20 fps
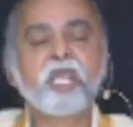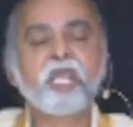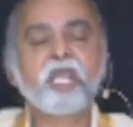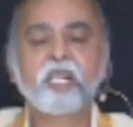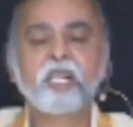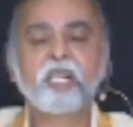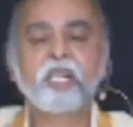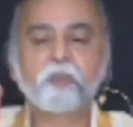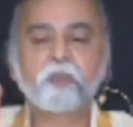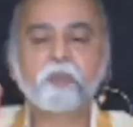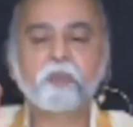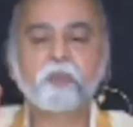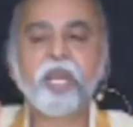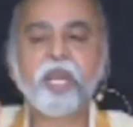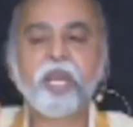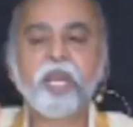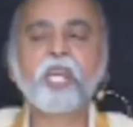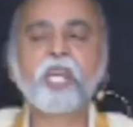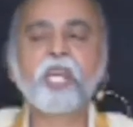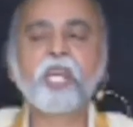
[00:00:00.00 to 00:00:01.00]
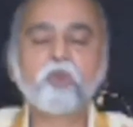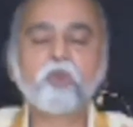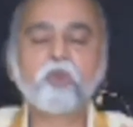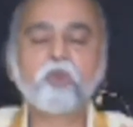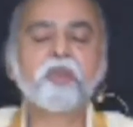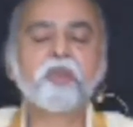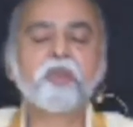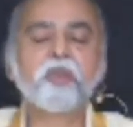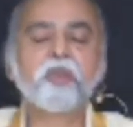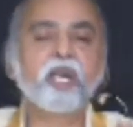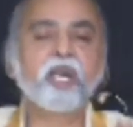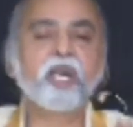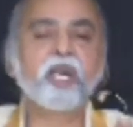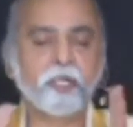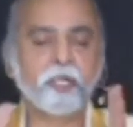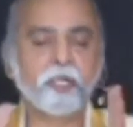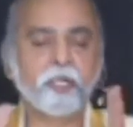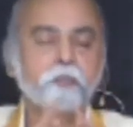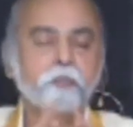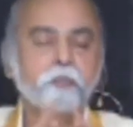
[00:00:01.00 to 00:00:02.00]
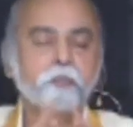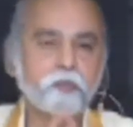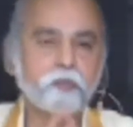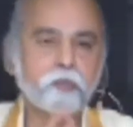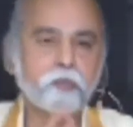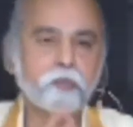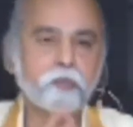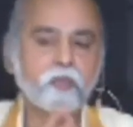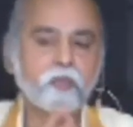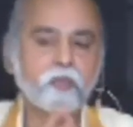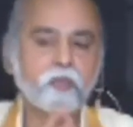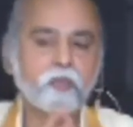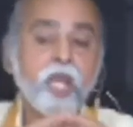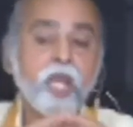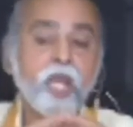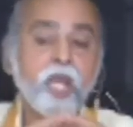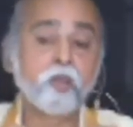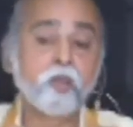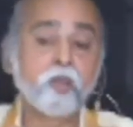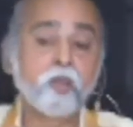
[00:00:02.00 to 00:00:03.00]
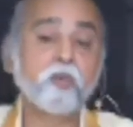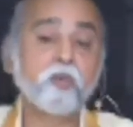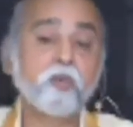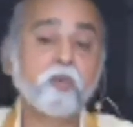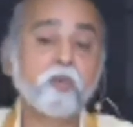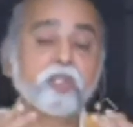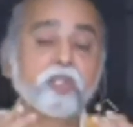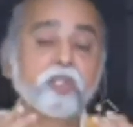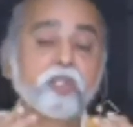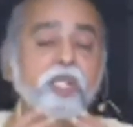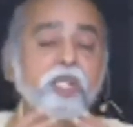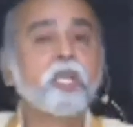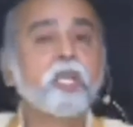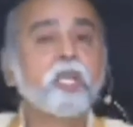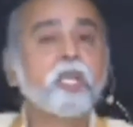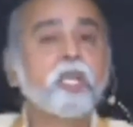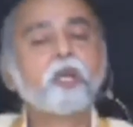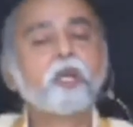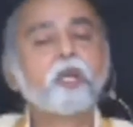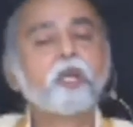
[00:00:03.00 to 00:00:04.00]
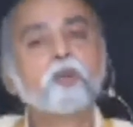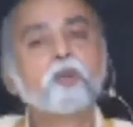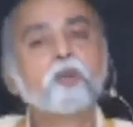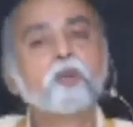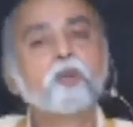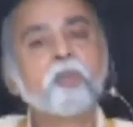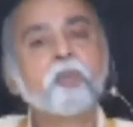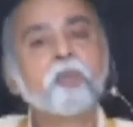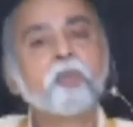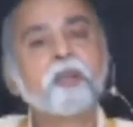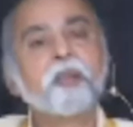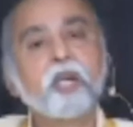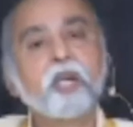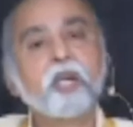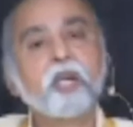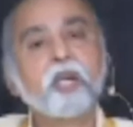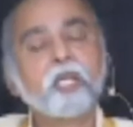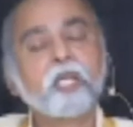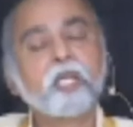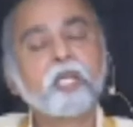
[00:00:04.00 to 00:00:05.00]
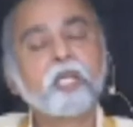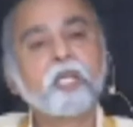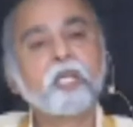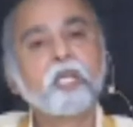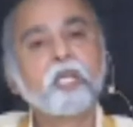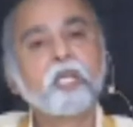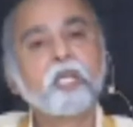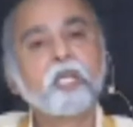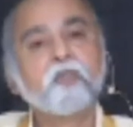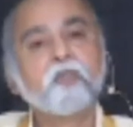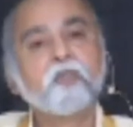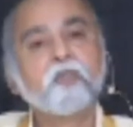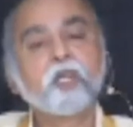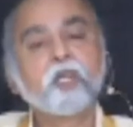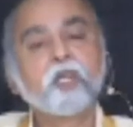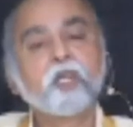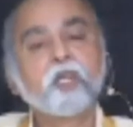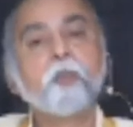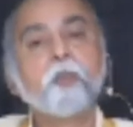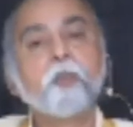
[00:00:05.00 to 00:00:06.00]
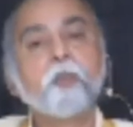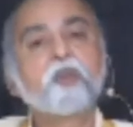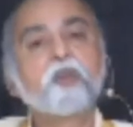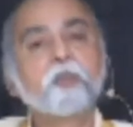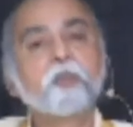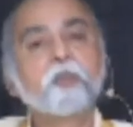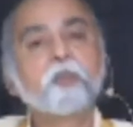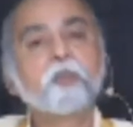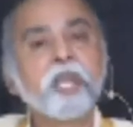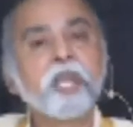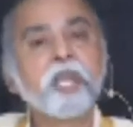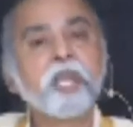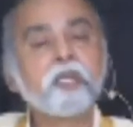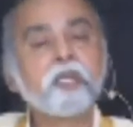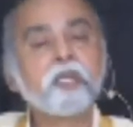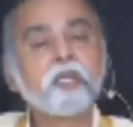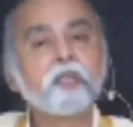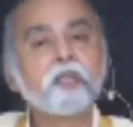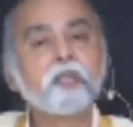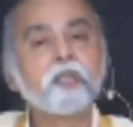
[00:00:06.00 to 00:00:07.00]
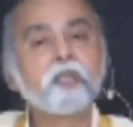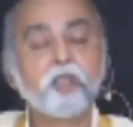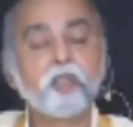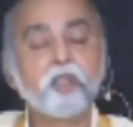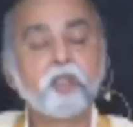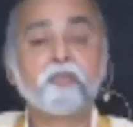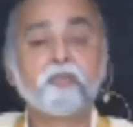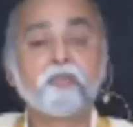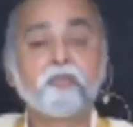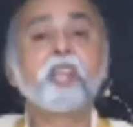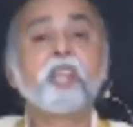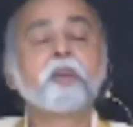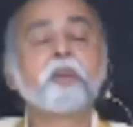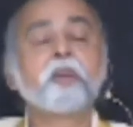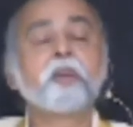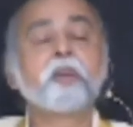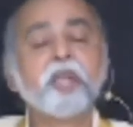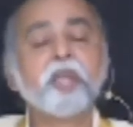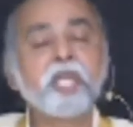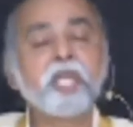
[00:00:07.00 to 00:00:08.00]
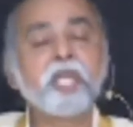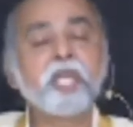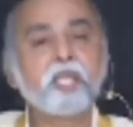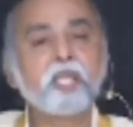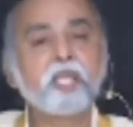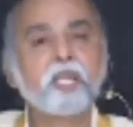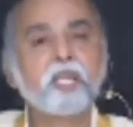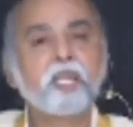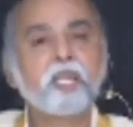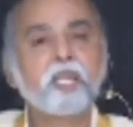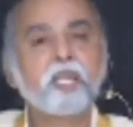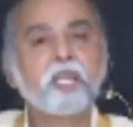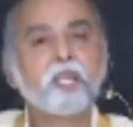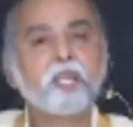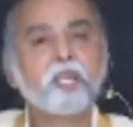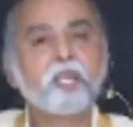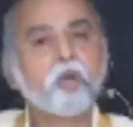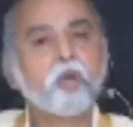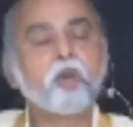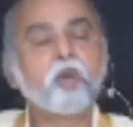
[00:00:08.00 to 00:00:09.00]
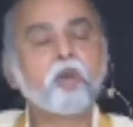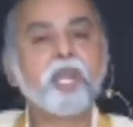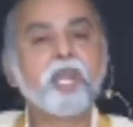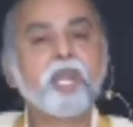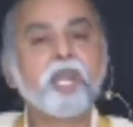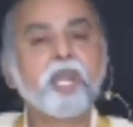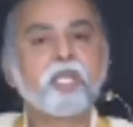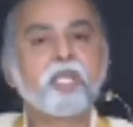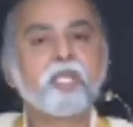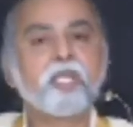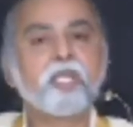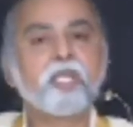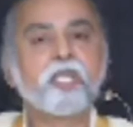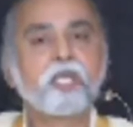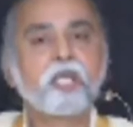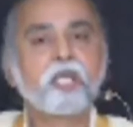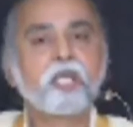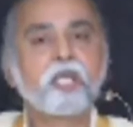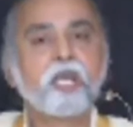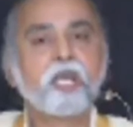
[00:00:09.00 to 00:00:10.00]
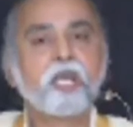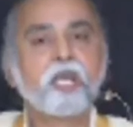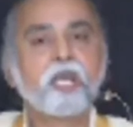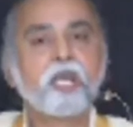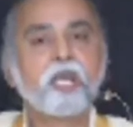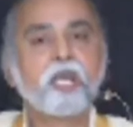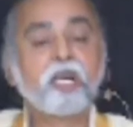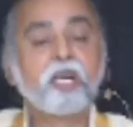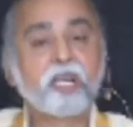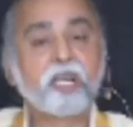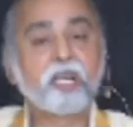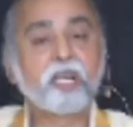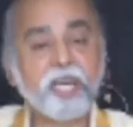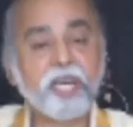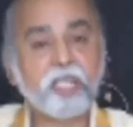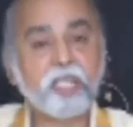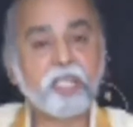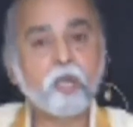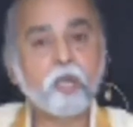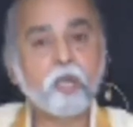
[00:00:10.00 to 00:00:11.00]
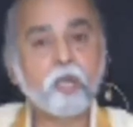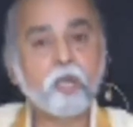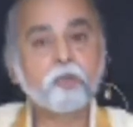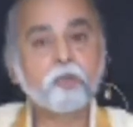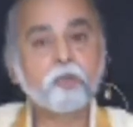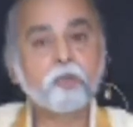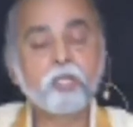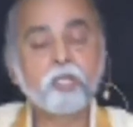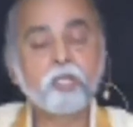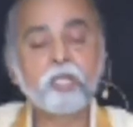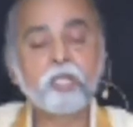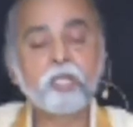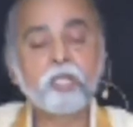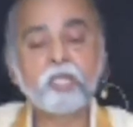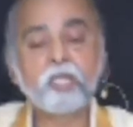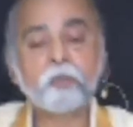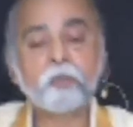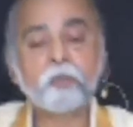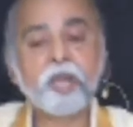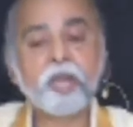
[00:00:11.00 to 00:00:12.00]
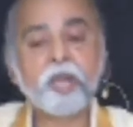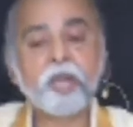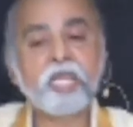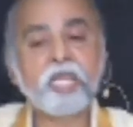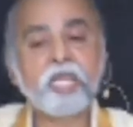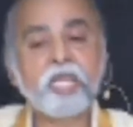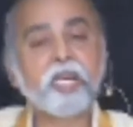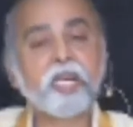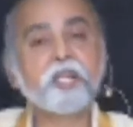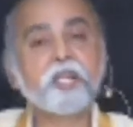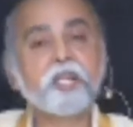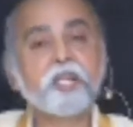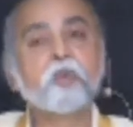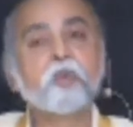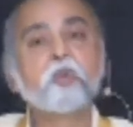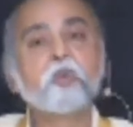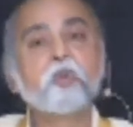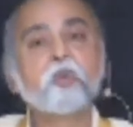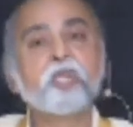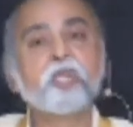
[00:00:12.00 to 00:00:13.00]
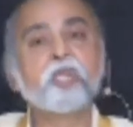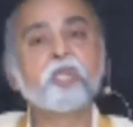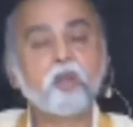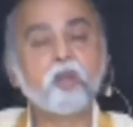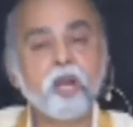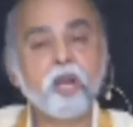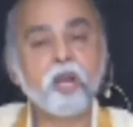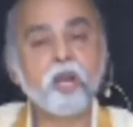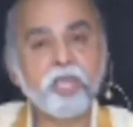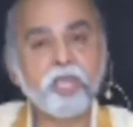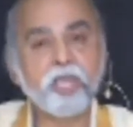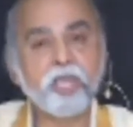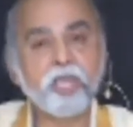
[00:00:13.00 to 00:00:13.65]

the mind will be working. And you'll be watching your mind working. When you come out of the mind, when you are free of the mind, you are awakened. Right now, the mind is like a huge donkey.